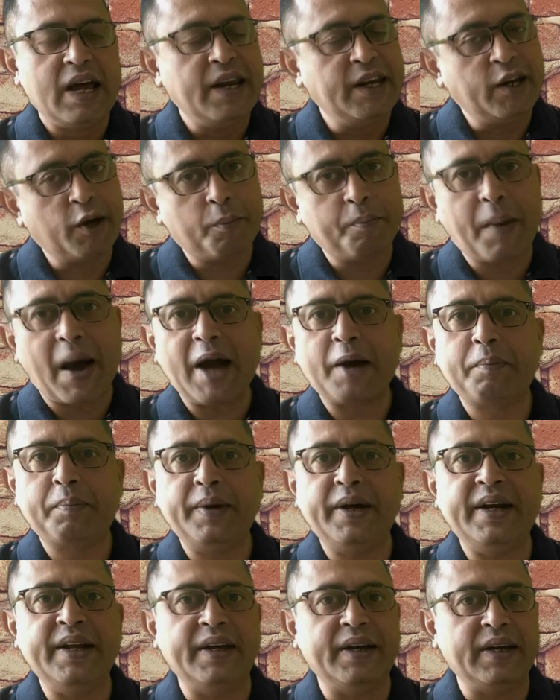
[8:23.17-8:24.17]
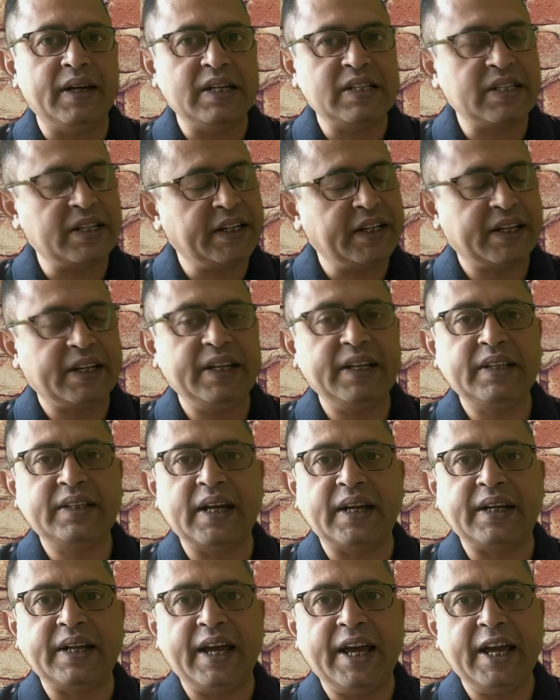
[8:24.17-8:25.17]
Now, backbreeding is a technique
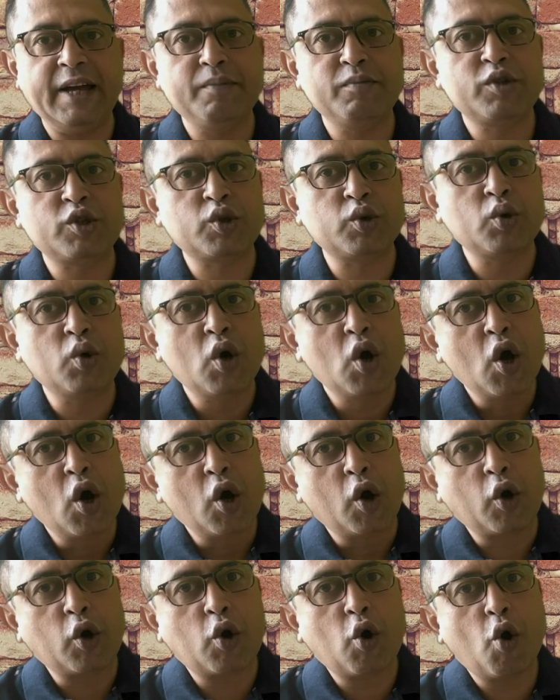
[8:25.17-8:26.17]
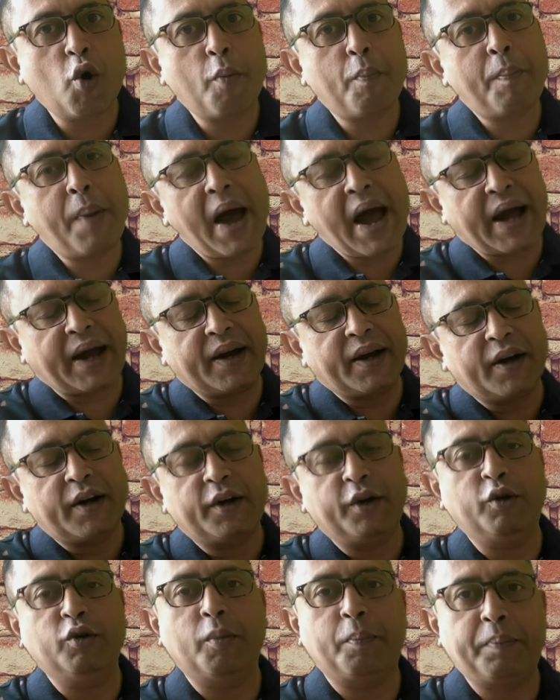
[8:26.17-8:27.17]
that aims to go back
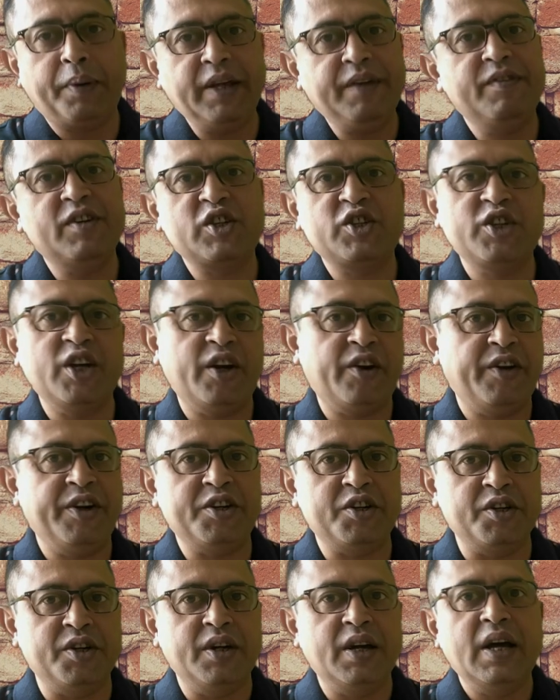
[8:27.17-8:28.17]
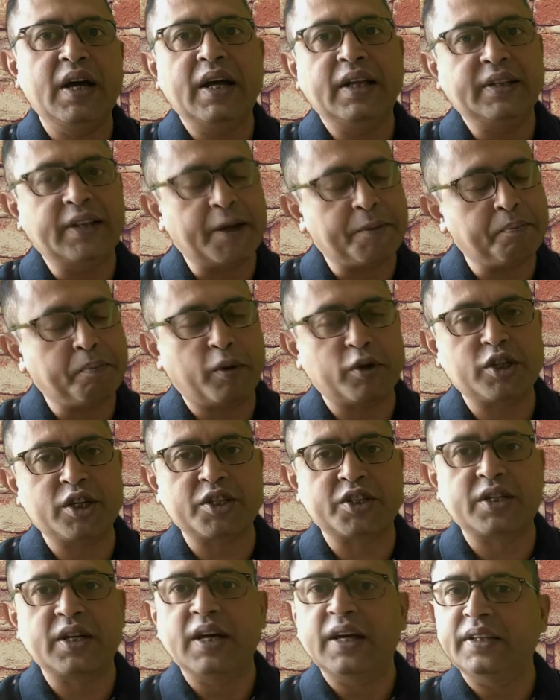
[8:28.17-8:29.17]
to a previous generation that
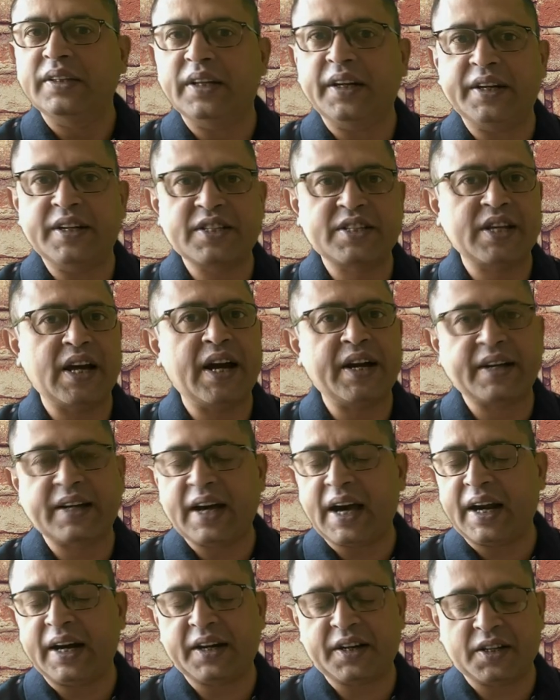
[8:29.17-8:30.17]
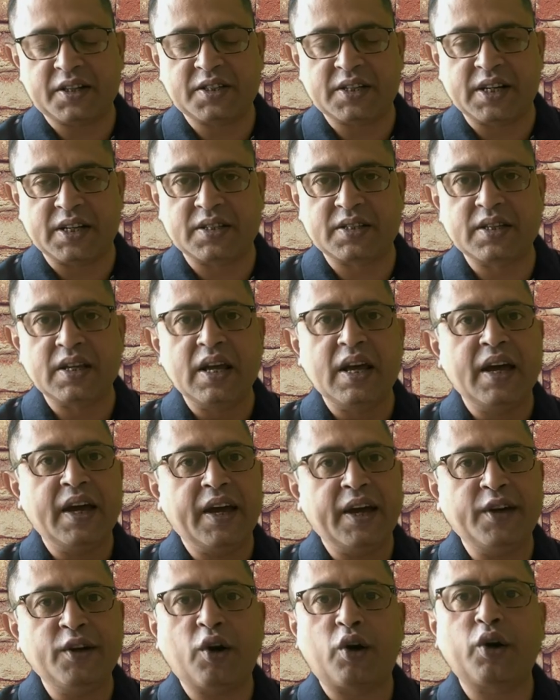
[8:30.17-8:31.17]
possessed the desired characteristics
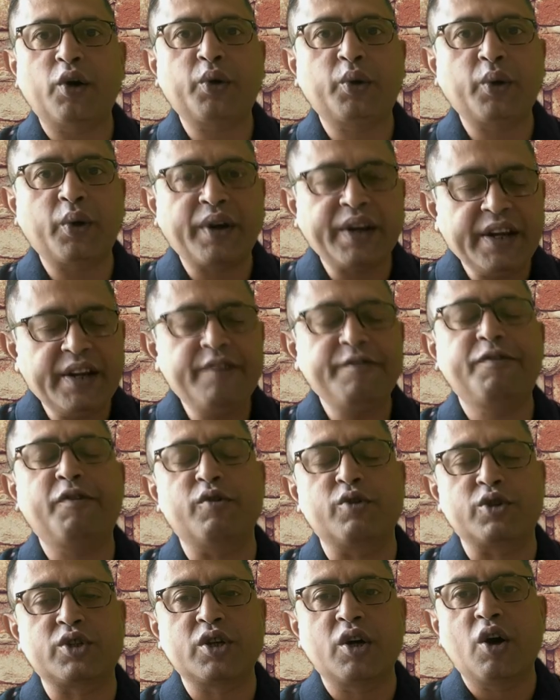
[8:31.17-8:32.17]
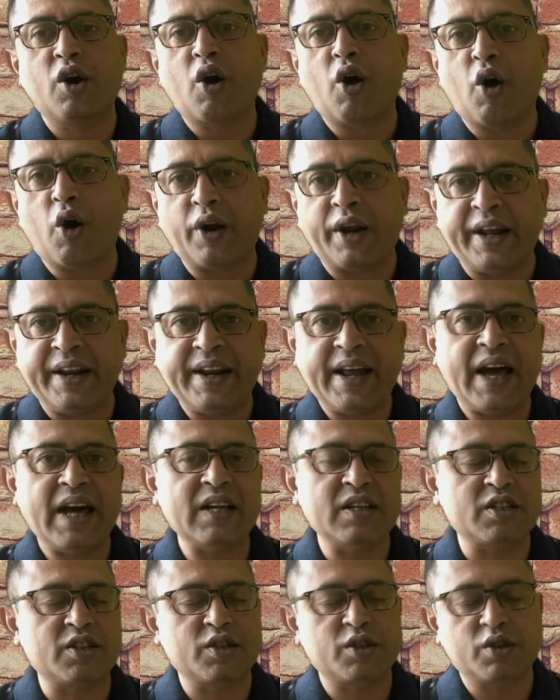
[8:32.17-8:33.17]
in order to reinforce or
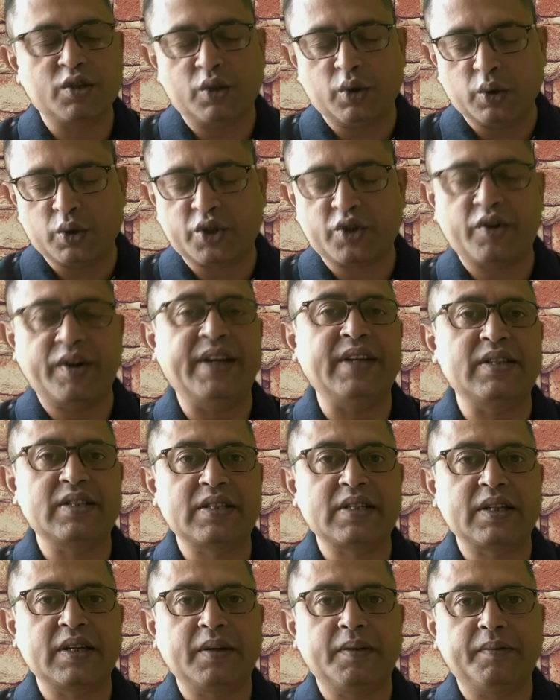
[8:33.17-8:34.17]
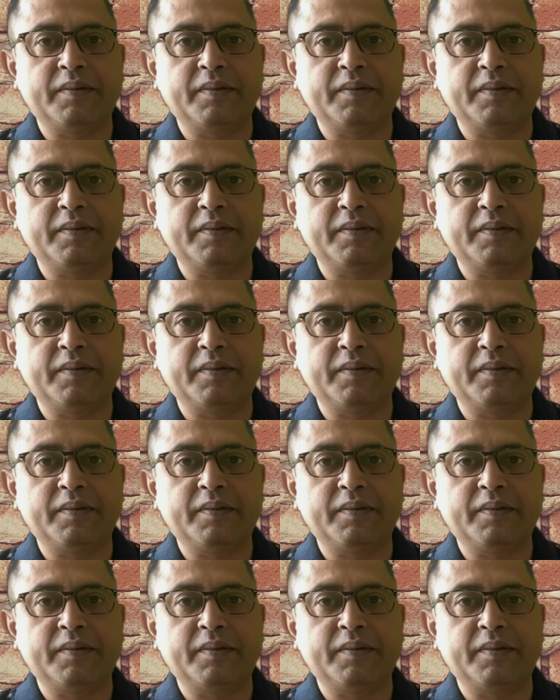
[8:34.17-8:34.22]
enhance those traits.